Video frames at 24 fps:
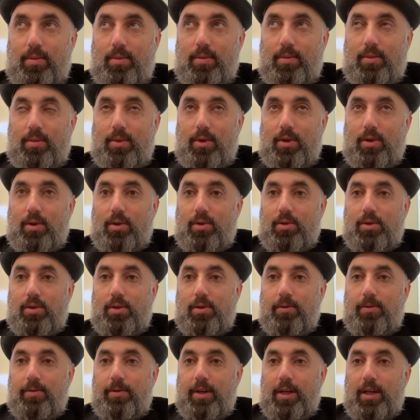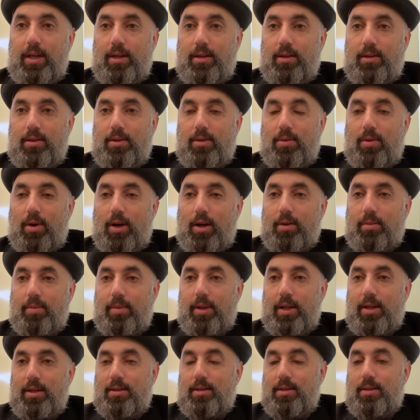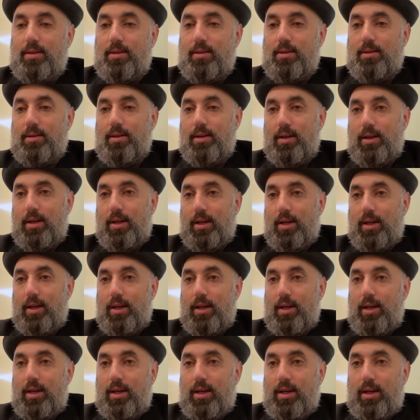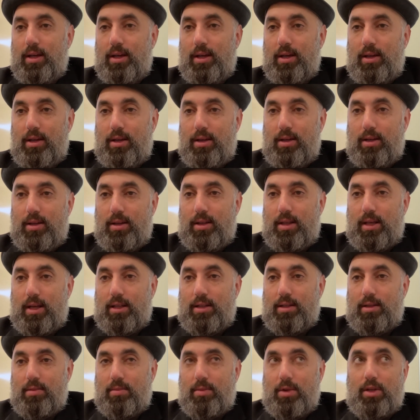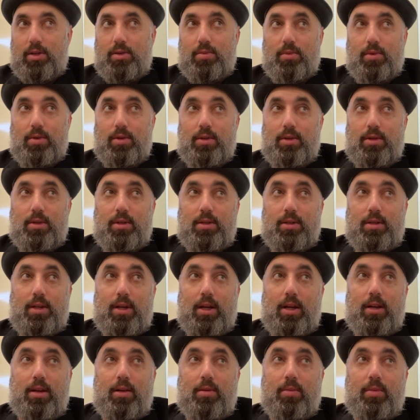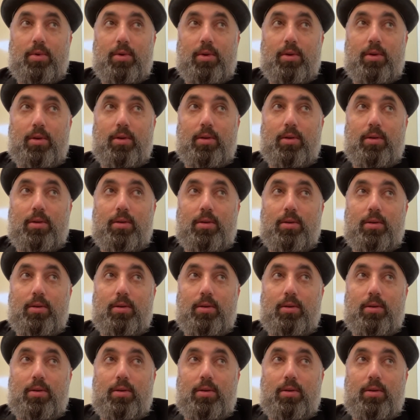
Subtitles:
your own 2 feet to walk places, that's a much more sustainable